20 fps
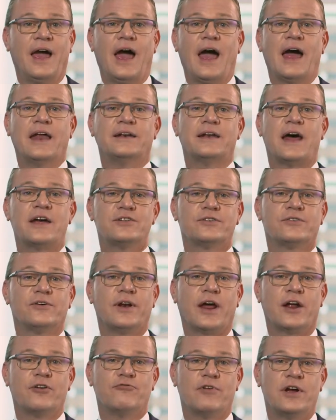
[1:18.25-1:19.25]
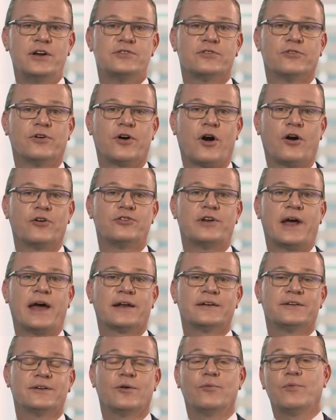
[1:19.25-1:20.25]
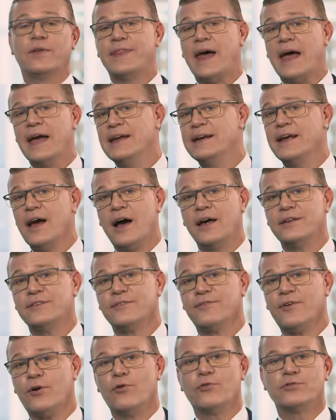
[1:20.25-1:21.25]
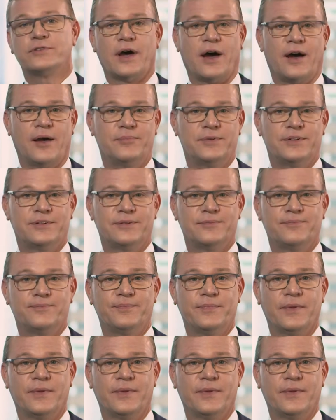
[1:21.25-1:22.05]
and national and regional contact with ADIs of all types,